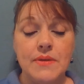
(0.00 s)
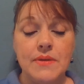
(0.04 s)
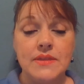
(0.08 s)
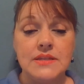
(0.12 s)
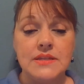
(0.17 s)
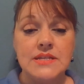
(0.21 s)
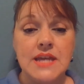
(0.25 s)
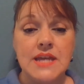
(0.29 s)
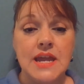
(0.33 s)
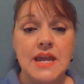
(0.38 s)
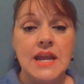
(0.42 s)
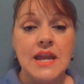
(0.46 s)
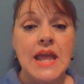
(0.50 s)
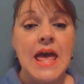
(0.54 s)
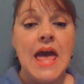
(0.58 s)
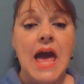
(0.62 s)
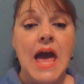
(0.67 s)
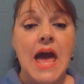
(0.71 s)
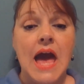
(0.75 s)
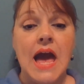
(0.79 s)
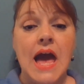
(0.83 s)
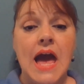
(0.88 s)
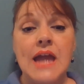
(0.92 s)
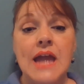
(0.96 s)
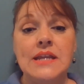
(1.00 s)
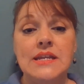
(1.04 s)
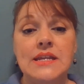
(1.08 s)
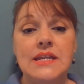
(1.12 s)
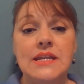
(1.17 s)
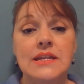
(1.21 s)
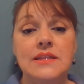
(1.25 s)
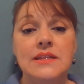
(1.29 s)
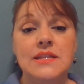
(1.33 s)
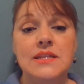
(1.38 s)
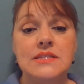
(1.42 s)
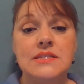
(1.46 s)
by the date, I
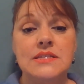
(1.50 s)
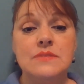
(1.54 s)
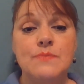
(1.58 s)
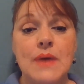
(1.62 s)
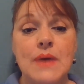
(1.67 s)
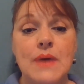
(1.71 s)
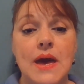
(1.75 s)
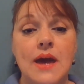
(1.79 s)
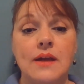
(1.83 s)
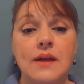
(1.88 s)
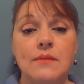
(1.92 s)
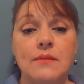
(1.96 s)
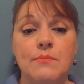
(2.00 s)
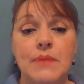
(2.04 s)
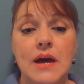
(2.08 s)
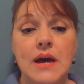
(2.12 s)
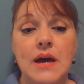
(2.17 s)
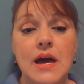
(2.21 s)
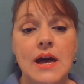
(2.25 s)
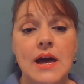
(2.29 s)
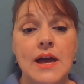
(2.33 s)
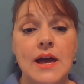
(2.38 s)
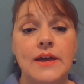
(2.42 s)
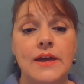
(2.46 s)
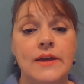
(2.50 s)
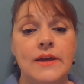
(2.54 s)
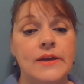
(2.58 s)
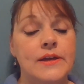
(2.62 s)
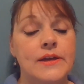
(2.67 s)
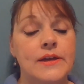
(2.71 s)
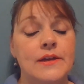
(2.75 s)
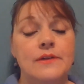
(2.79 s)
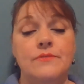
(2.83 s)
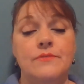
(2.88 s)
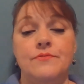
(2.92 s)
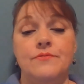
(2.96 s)
need this back by
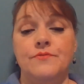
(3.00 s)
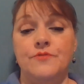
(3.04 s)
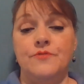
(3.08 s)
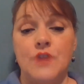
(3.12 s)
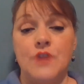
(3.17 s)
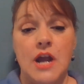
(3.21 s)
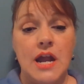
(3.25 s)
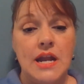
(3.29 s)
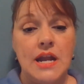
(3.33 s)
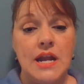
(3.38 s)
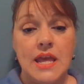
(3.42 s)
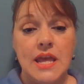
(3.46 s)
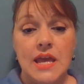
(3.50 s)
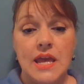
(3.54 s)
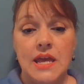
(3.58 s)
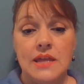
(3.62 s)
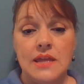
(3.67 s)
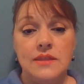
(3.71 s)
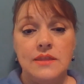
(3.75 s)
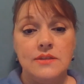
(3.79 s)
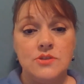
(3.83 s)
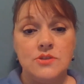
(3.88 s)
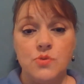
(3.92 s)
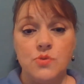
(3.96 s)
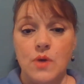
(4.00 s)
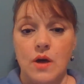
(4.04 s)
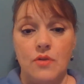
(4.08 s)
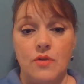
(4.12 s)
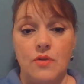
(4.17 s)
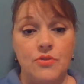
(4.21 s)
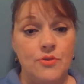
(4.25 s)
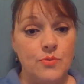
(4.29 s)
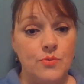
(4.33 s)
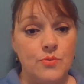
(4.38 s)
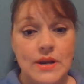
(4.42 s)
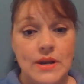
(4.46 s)
Friday the
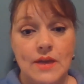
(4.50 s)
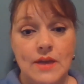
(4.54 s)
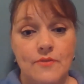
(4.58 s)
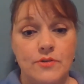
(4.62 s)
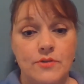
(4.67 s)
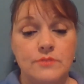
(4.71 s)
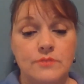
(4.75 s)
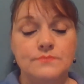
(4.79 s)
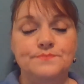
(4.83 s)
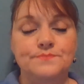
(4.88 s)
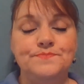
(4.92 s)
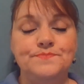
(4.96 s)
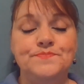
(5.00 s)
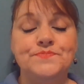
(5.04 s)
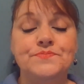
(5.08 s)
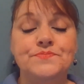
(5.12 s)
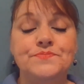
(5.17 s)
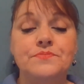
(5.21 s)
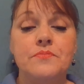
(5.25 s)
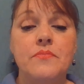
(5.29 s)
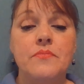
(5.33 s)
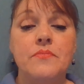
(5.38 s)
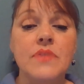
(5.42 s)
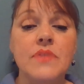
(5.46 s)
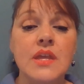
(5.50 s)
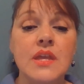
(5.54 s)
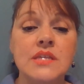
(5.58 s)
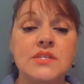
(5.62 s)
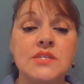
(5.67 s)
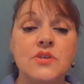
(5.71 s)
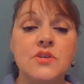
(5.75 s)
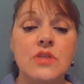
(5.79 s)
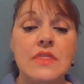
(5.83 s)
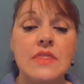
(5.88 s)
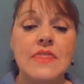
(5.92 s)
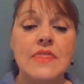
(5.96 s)
12th or whatever,
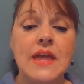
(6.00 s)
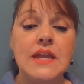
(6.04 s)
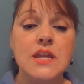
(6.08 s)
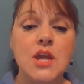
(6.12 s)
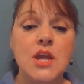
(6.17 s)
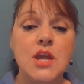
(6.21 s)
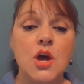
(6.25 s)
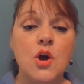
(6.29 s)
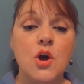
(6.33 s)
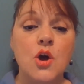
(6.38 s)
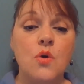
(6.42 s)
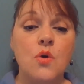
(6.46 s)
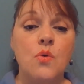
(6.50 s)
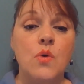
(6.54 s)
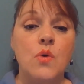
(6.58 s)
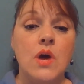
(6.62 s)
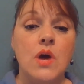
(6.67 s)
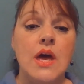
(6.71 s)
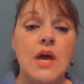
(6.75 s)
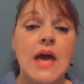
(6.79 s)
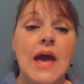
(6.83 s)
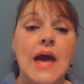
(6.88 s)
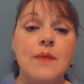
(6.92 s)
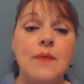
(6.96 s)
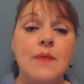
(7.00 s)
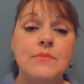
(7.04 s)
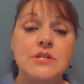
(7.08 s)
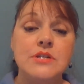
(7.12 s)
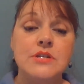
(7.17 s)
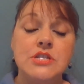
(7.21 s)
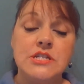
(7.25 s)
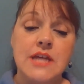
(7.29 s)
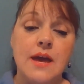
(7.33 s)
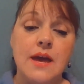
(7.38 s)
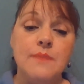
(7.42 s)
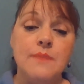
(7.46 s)
so that they know how
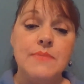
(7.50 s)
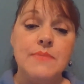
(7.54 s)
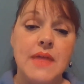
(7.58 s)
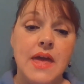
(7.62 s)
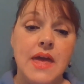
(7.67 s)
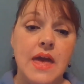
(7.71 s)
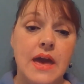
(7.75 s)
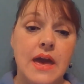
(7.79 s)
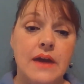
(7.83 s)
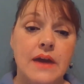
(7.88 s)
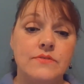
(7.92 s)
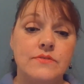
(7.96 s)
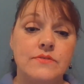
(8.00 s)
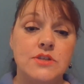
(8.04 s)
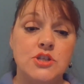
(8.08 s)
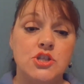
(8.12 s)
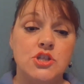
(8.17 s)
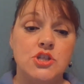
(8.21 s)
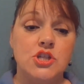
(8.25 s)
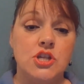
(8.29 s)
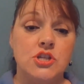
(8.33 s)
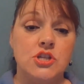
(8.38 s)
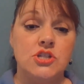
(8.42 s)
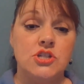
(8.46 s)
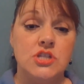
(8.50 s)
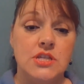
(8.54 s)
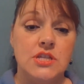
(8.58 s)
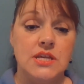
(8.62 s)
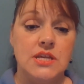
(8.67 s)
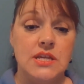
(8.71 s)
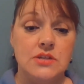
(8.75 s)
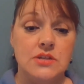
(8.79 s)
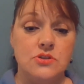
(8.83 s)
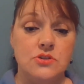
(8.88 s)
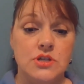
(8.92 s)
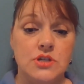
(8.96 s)
much time they have to judge
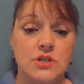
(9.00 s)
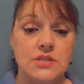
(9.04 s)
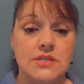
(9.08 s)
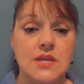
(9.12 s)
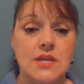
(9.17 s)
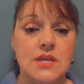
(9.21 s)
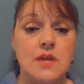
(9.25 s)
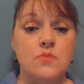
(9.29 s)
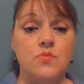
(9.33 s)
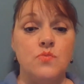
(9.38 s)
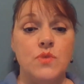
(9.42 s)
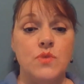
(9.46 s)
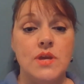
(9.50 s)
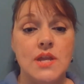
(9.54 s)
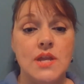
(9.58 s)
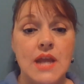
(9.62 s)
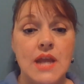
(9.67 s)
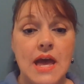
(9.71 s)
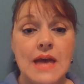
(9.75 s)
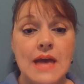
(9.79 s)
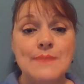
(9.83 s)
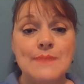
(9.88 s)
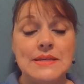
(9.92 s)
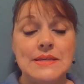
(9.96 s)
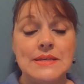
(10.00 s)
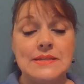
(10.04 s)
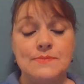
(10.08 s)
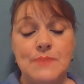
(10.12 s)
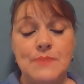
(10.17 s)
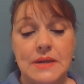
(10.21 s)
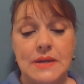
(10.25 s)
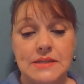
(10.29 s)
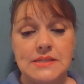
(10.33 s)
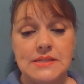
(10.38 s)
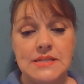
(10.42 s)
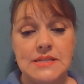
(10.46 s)
the entries and when I'm
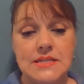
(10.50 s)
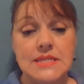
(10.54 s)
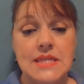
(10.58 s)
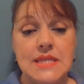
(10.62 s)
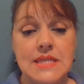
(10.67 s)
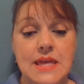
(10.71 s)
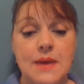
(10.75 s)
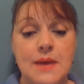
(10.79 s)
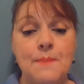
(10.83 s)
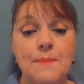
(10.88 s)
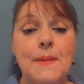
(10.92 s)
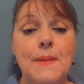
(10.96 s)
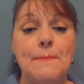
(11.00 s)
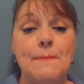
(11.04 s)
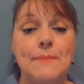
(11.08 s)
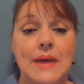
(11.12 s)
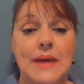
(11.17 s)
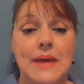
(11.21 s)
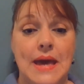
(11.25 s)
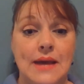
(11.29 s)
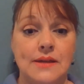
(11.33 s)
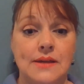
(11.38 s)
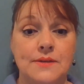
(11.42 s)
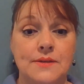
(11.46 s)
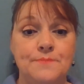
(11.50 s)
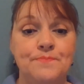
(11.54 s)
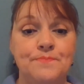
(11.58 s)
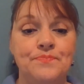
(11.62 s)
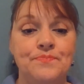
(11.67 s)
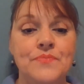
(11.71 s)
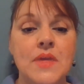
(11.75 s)
expecting them back.